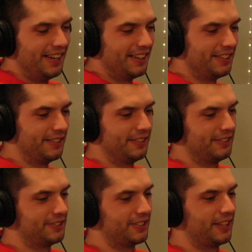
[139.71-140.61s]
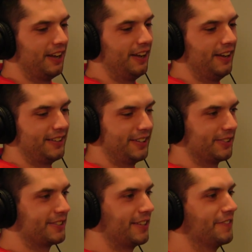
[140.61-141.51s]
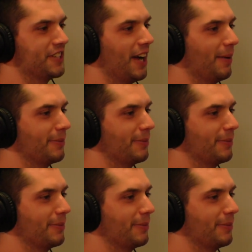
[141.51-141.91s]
So you should kill Steve Jobs.